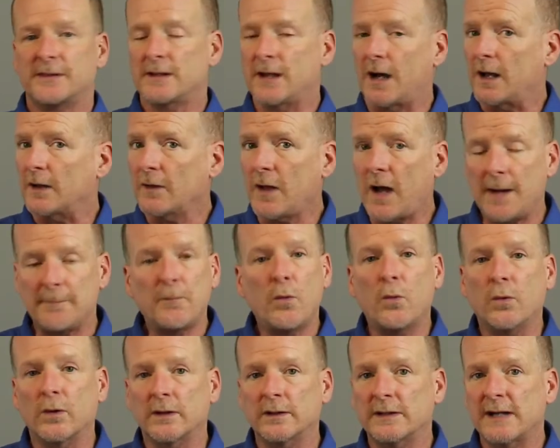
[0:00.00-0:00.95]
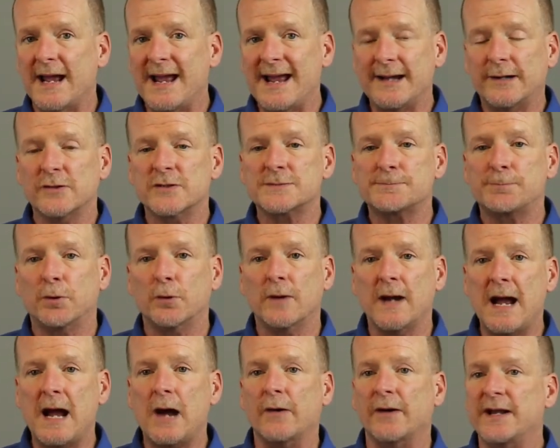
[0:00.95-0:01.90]
a lot more acres per
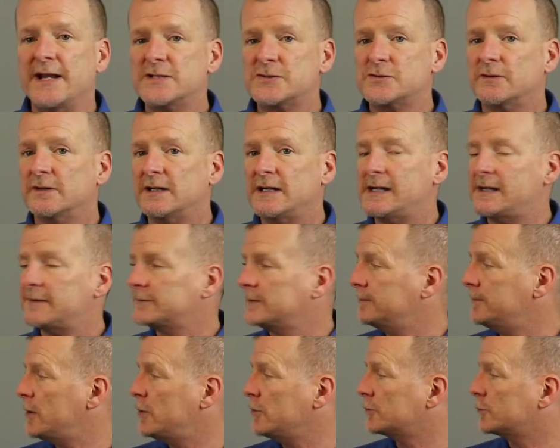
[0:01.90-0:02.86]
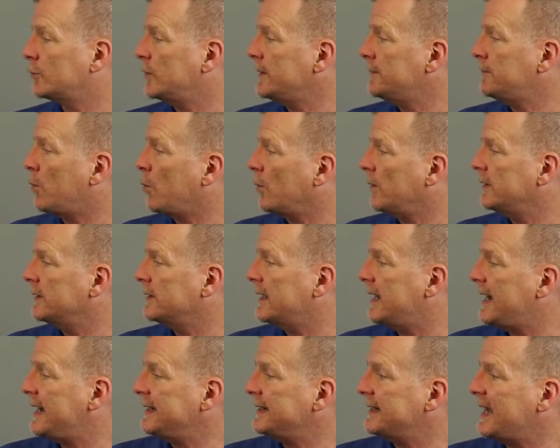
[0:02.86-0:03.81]
hour. He's going to have to mow
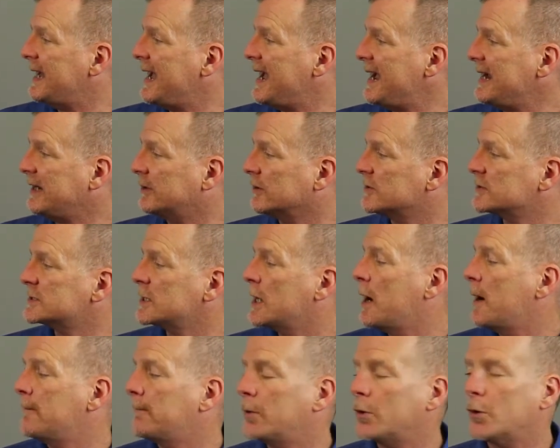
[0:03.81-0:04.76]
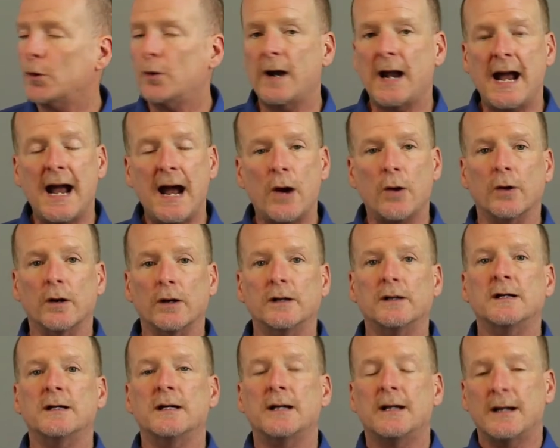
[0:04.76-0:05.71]
3.8 acres per
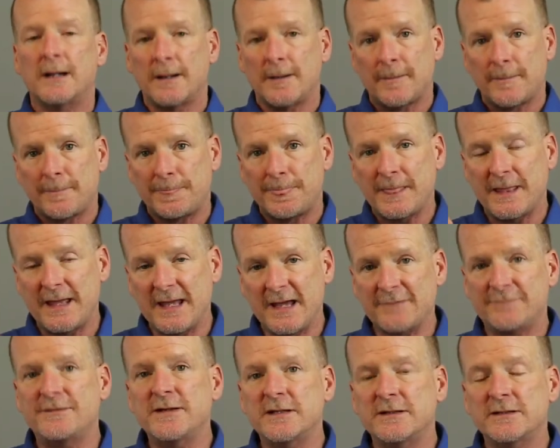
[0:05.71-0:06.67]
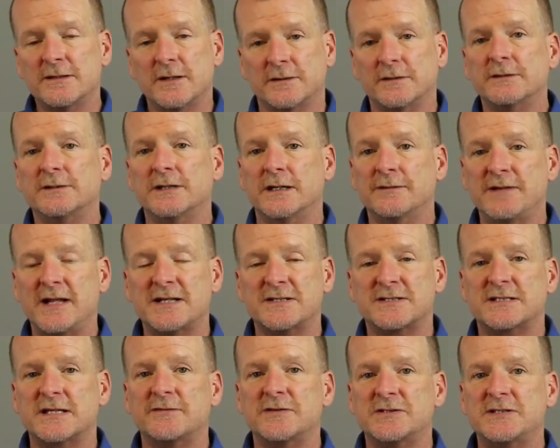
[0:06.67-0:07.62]
hour if he, in that
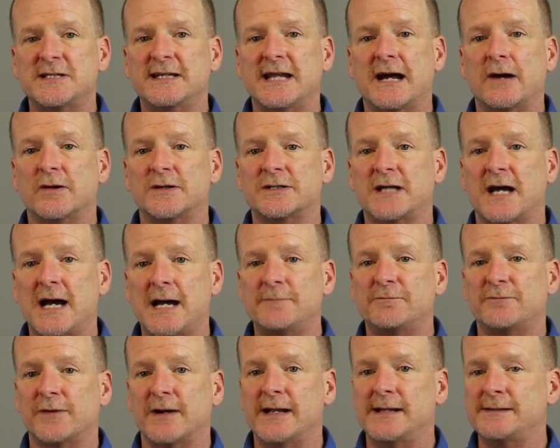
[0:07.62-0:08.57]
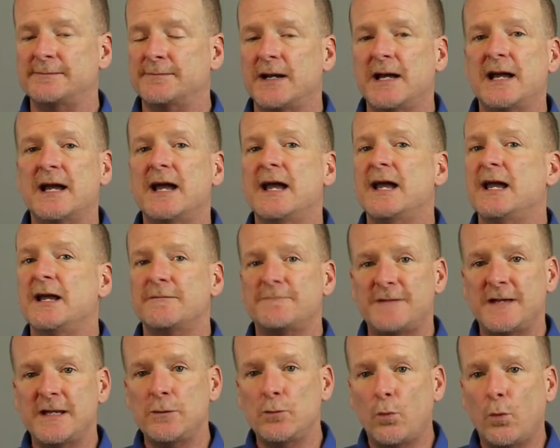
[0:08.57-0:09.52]
17-hour time frame, if
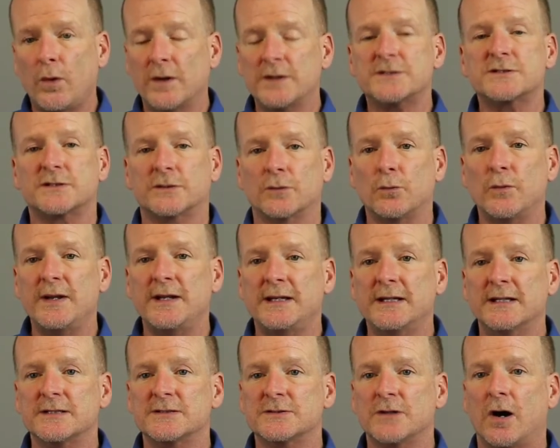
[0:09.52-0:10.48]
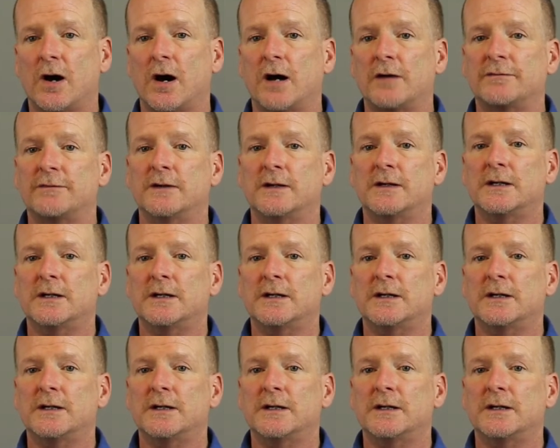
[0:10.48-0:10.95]
he wants the weekends off,